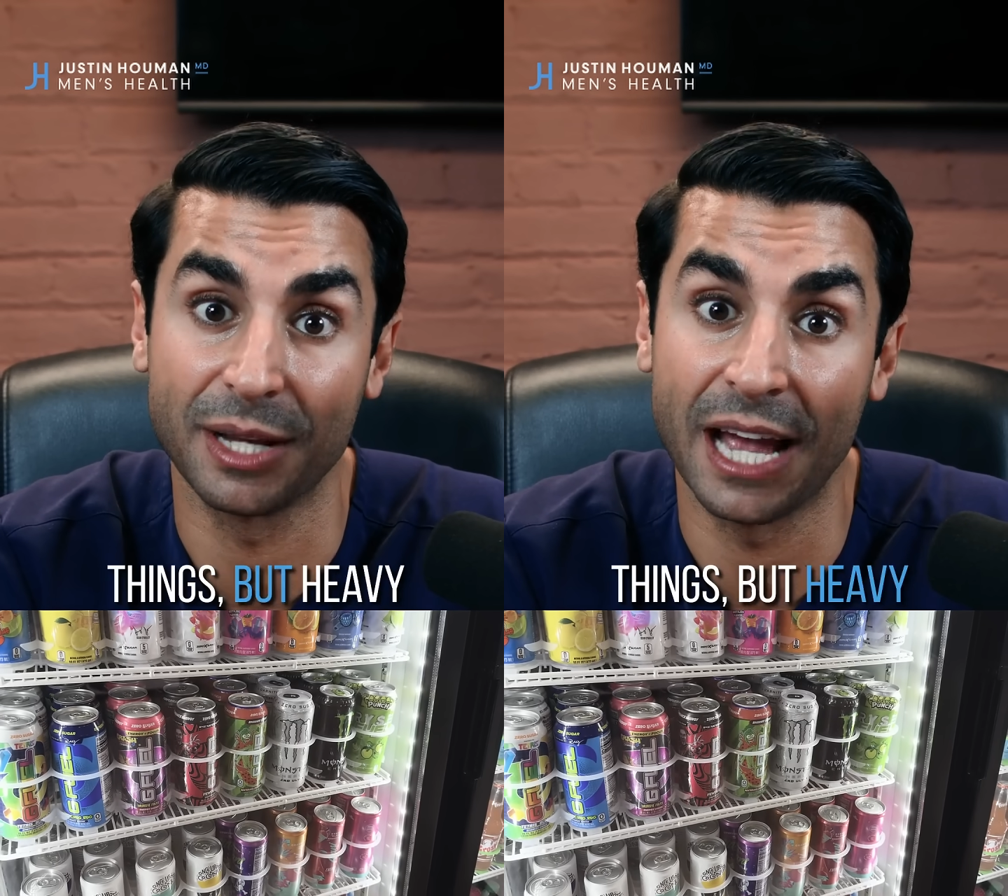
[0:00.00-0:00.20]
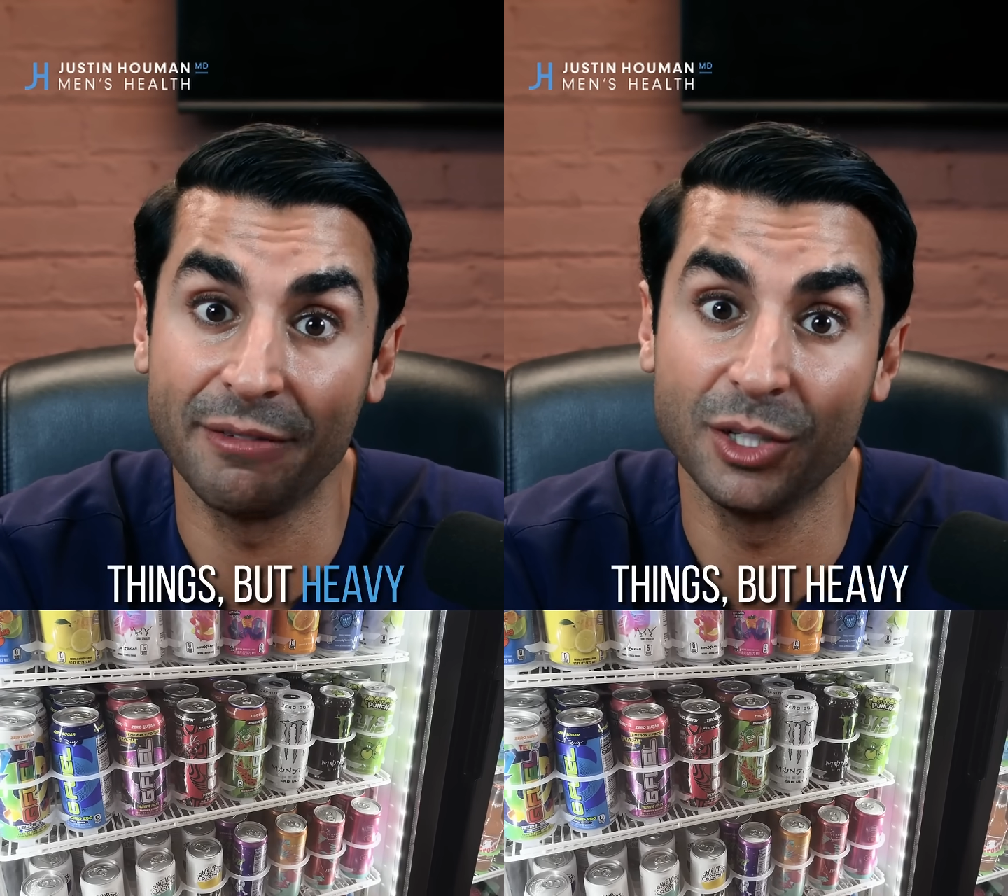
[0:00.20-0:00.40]

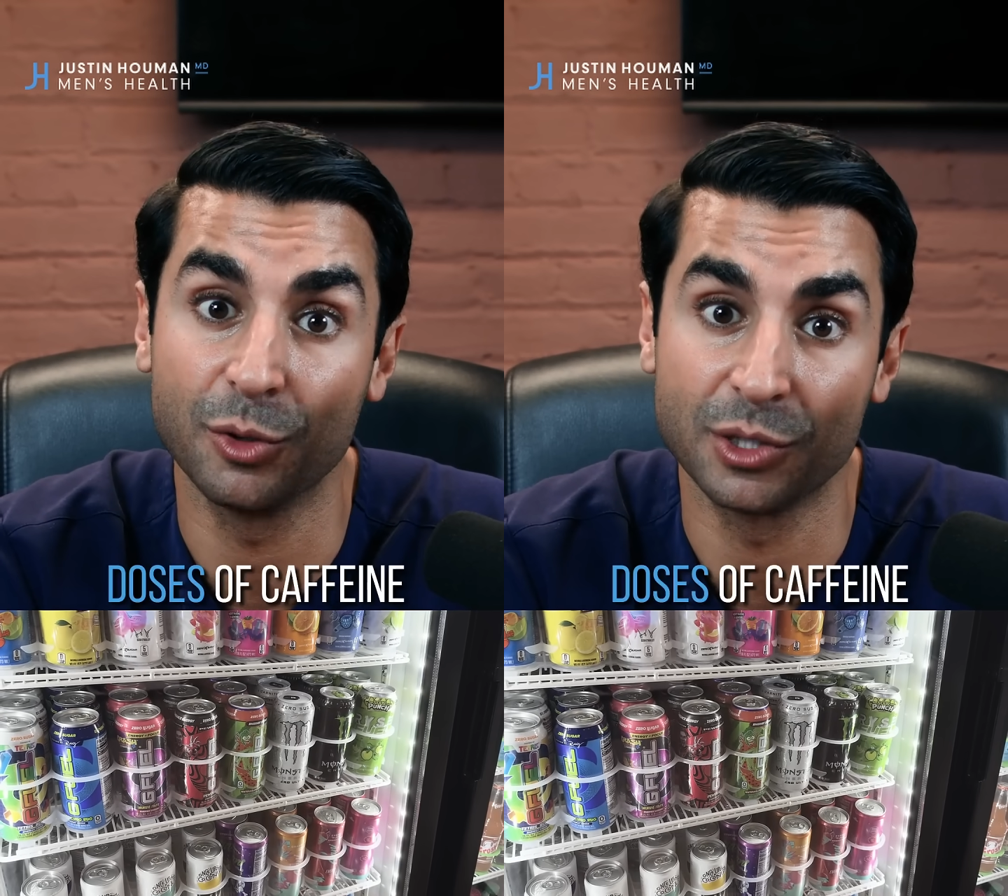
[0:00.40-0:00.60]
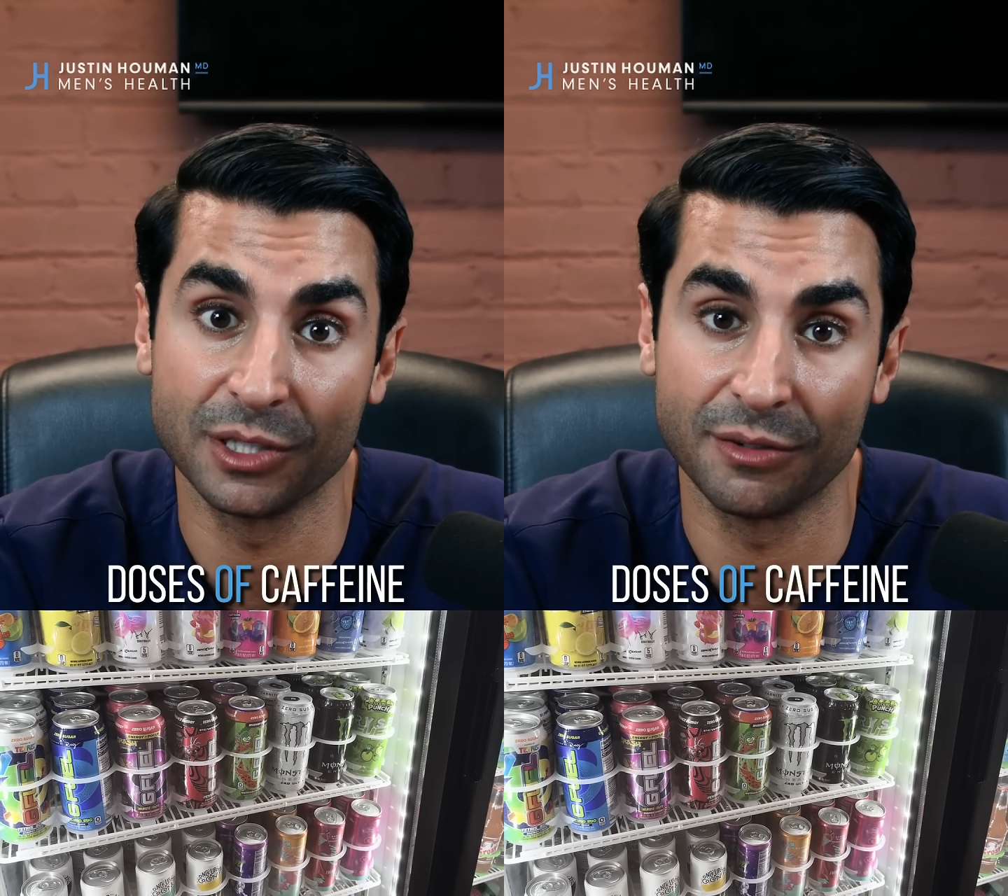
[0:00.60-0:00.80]
but heavy
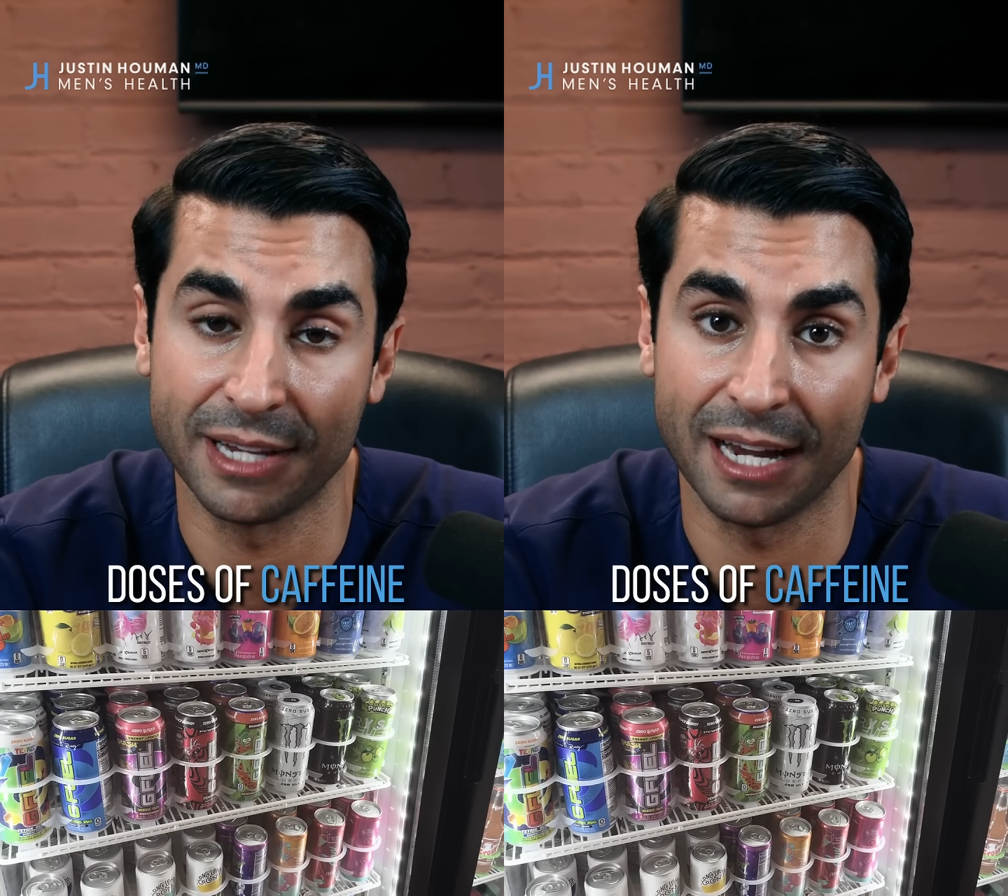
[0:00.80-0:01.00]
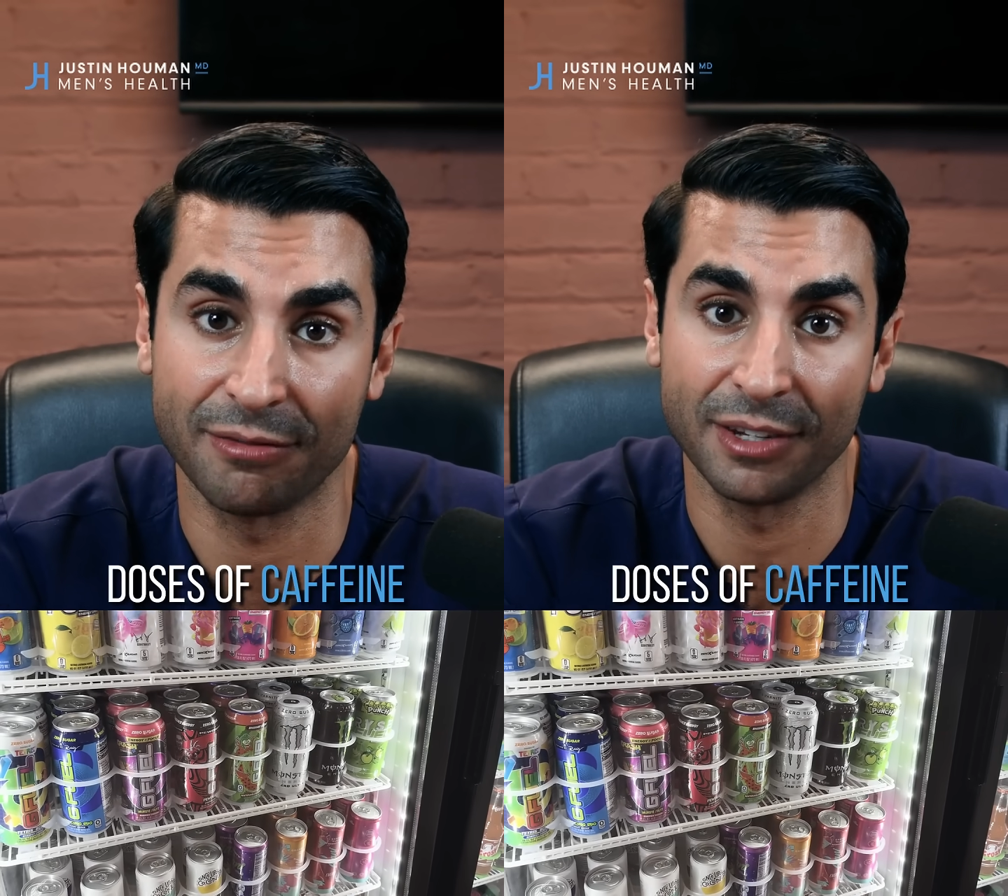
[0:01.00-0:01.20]
doses of
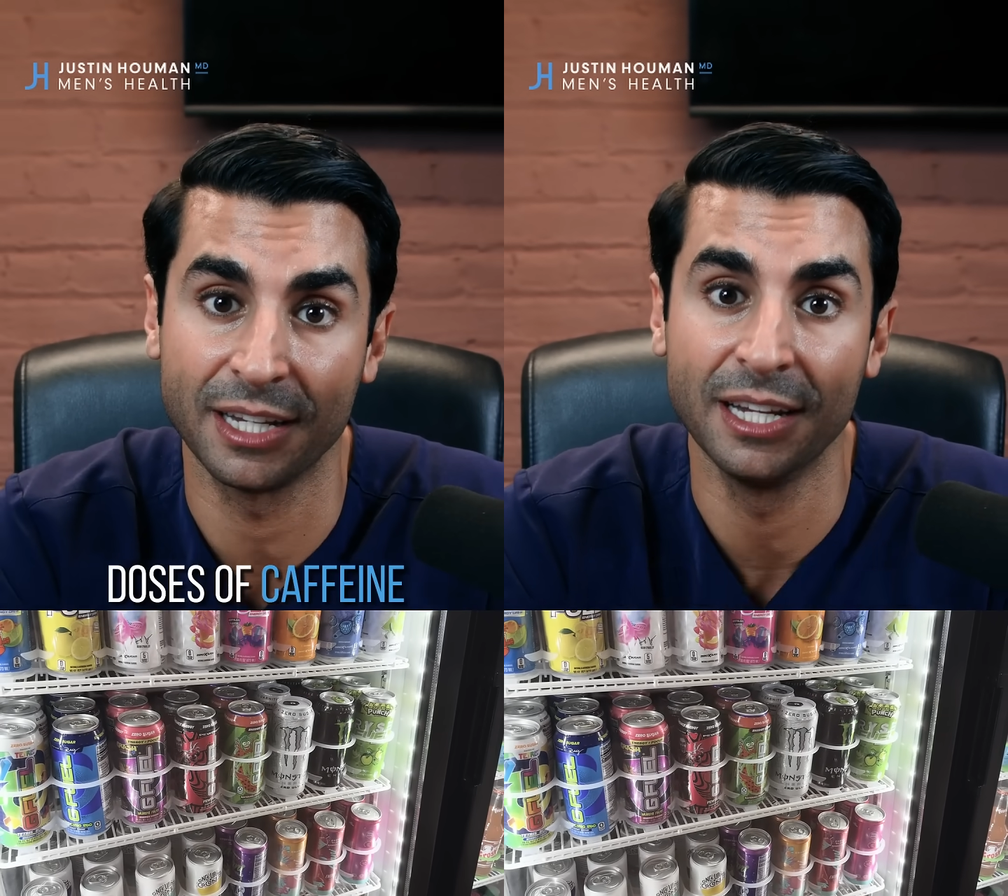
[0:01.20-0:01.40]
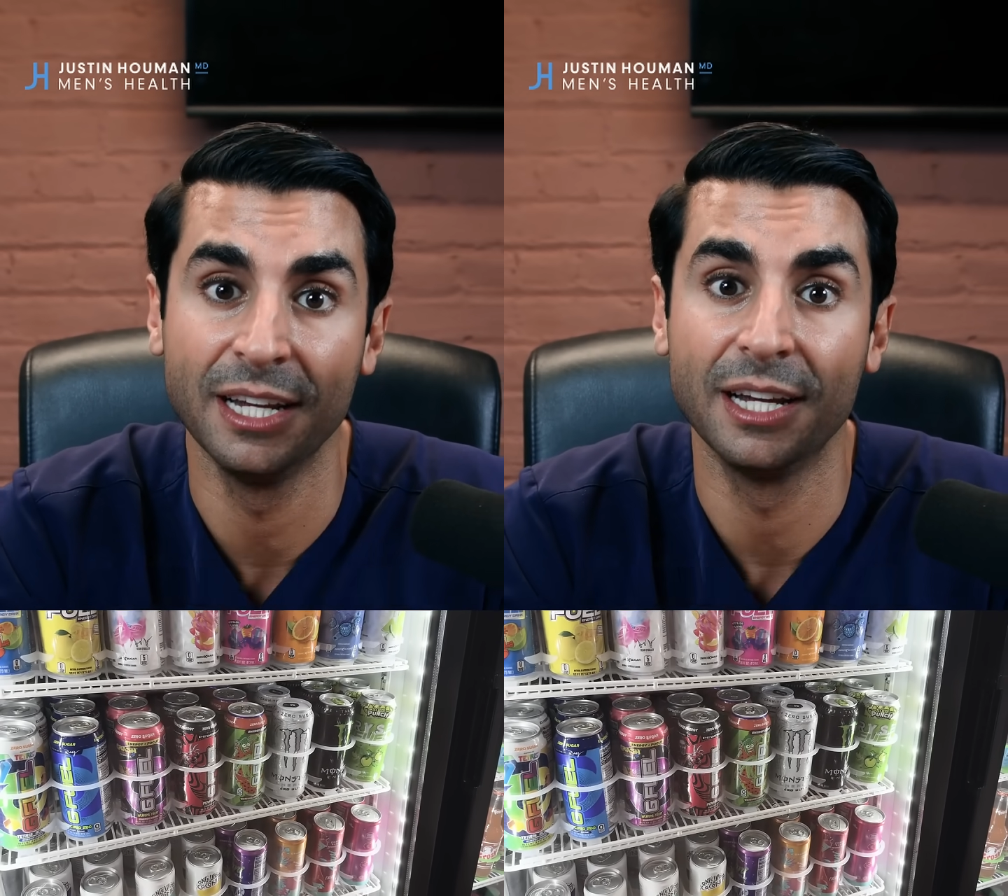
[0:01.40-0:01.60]
caffeine